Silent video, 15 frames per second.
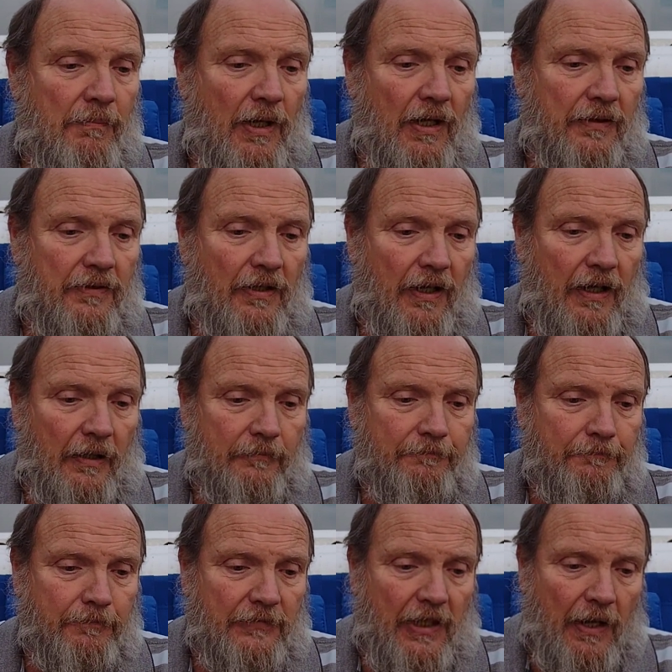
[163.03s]
But uh,
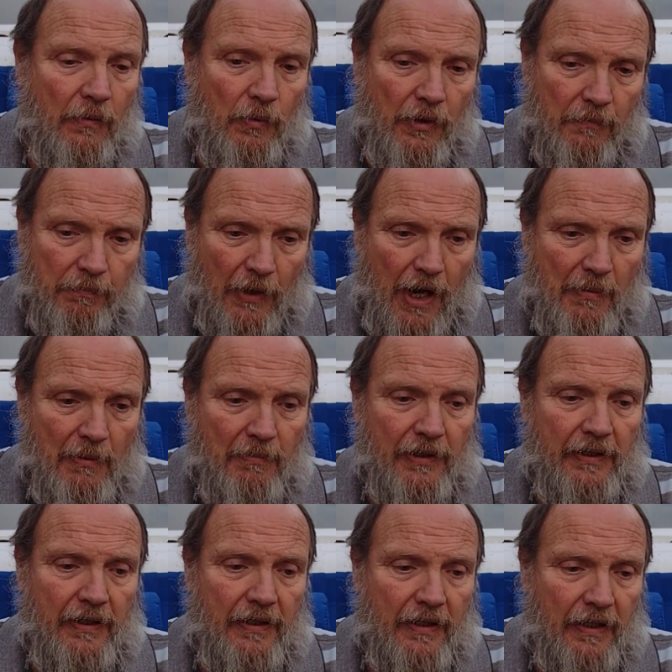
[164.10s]
yeah, we'll
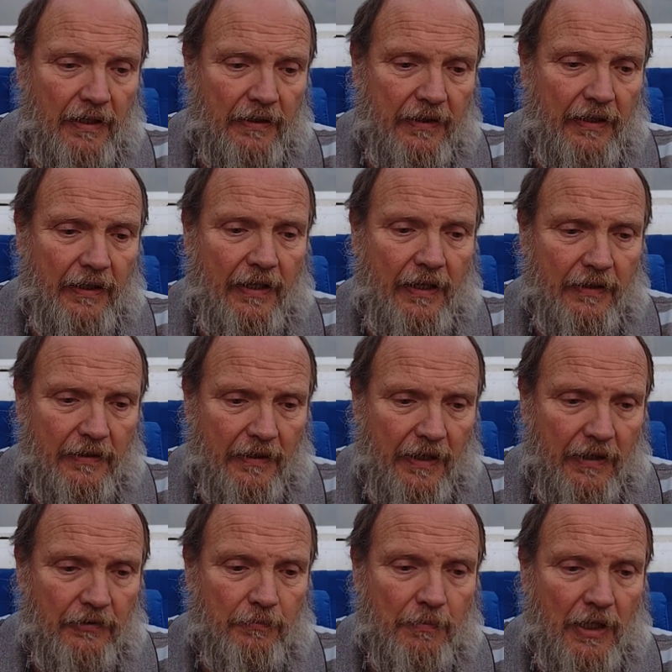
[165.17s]
probably, uh, the
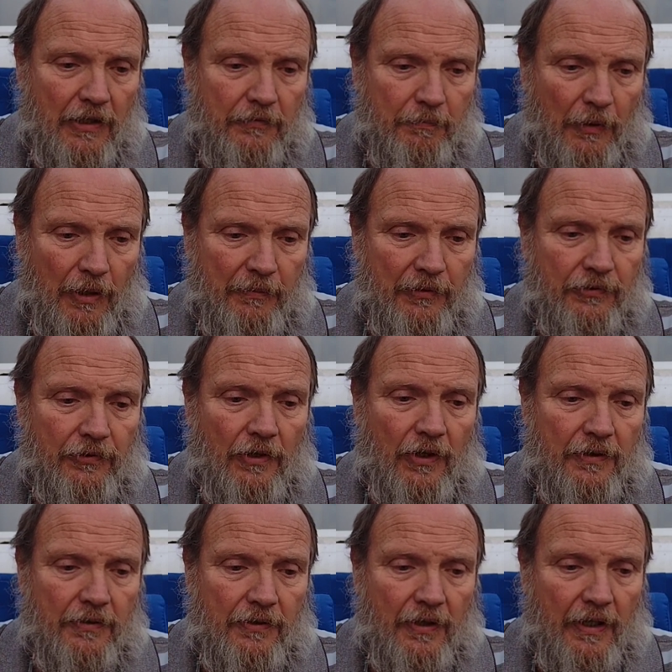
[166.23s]
next month, probably
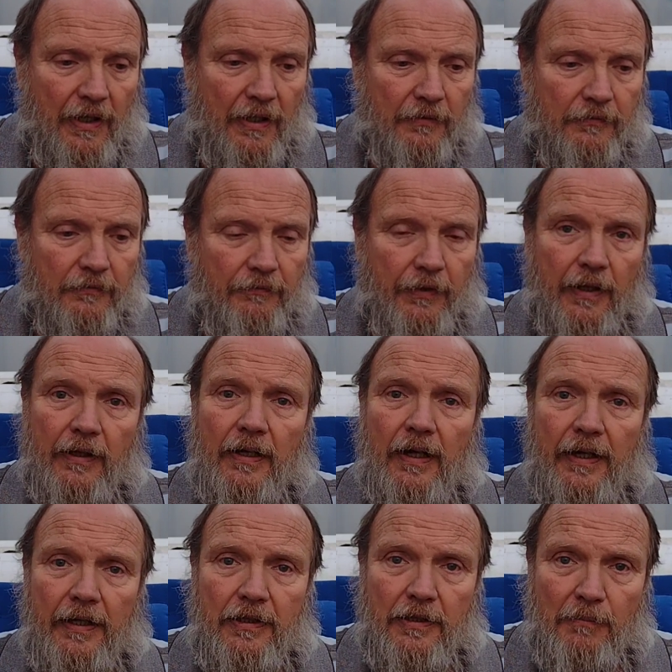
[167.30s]
start uh, filling
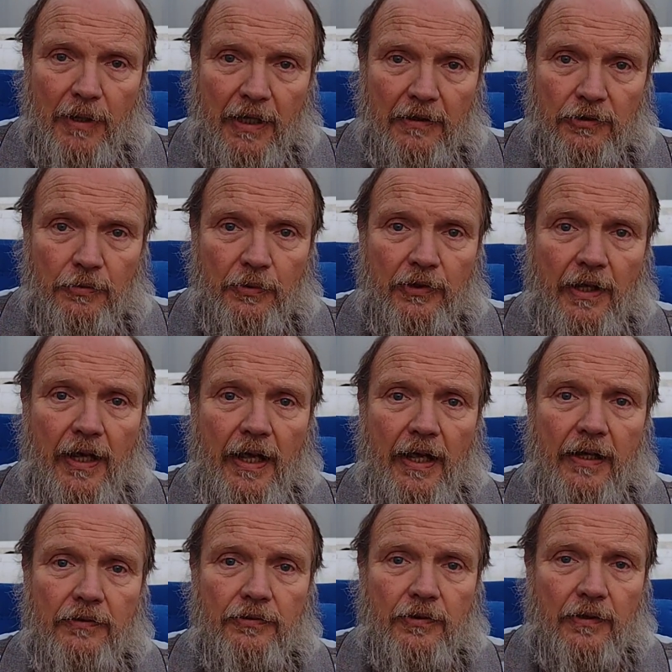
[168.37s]
our incubators with
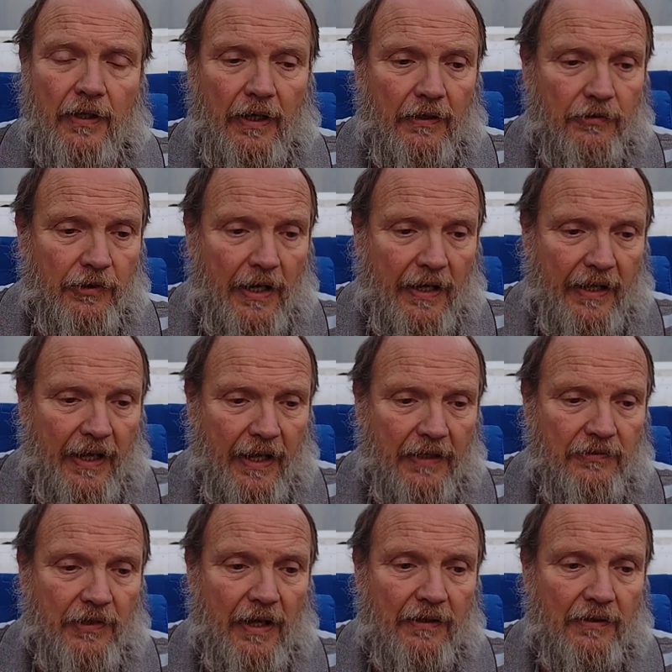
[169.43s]
eggs and, and trying to
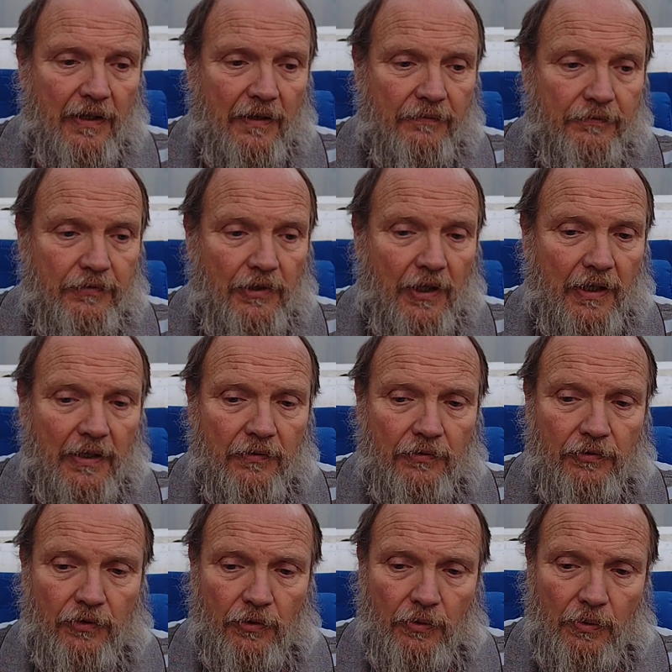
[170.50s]
hatch out enough
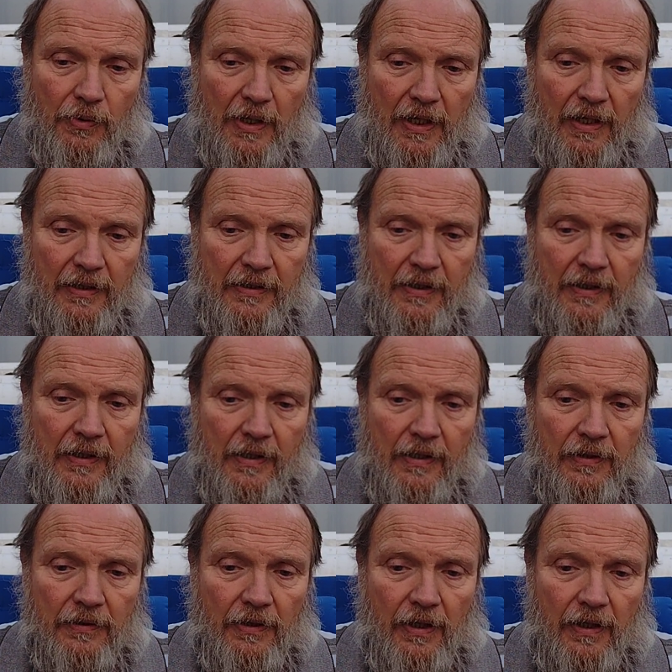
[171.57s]
chickens to uh,
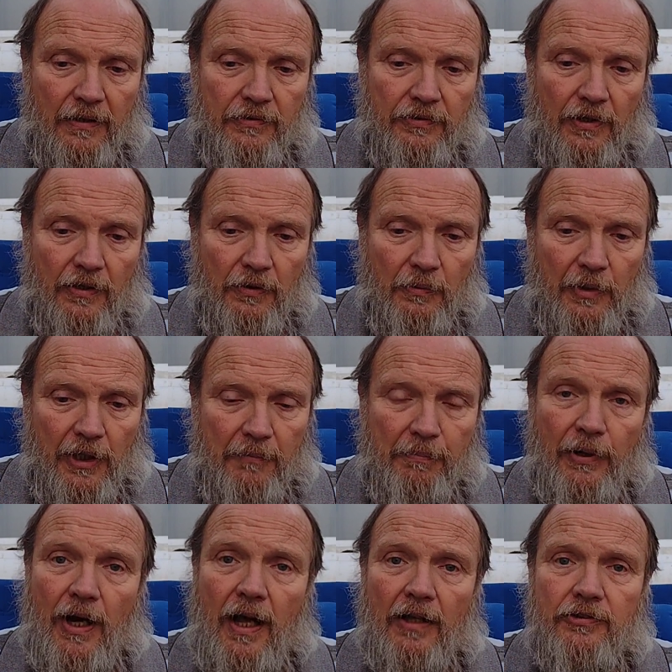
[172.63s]
uh, so that we can
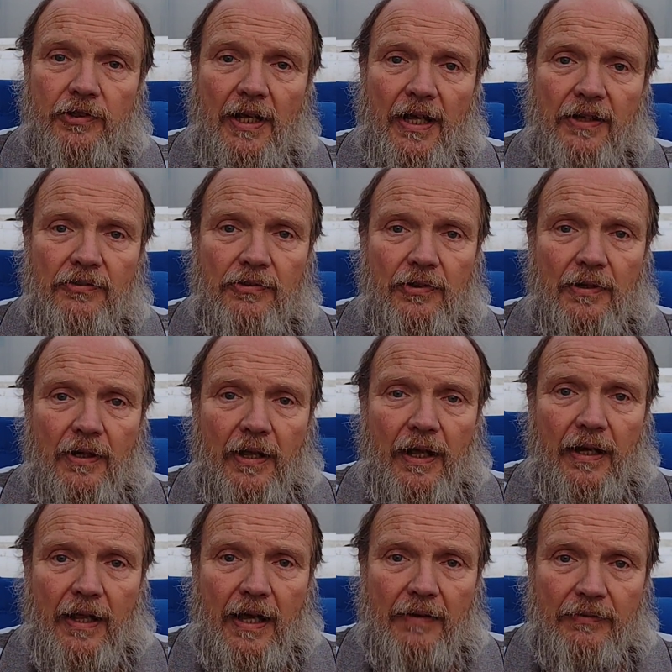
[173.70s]
process and,
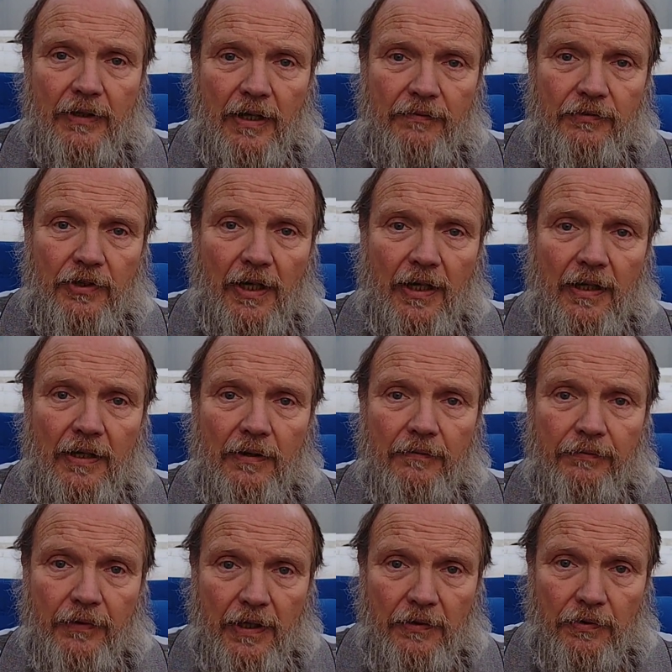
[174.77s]
and have enough chicken in
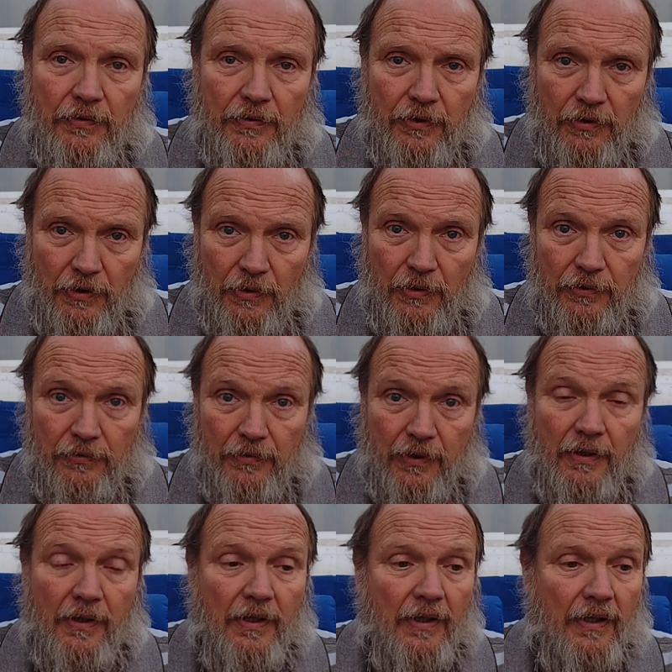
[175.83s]
the freezer to do us
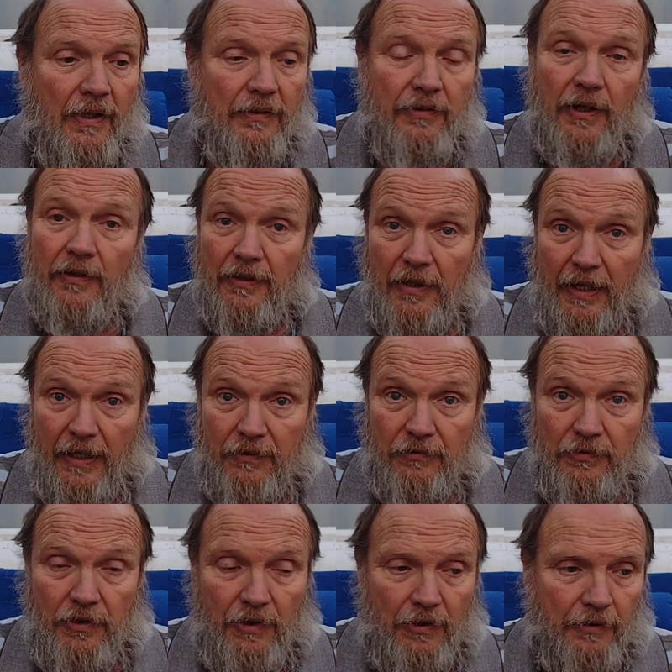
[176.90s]
until the
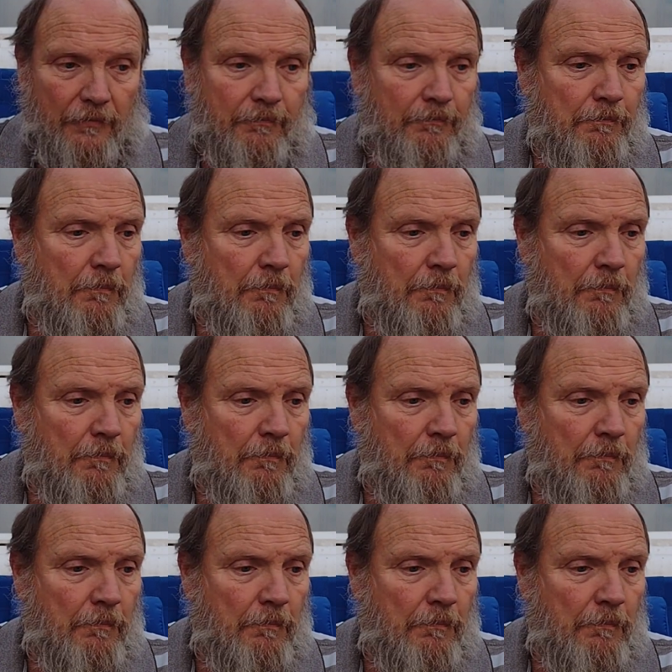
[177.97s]
next year.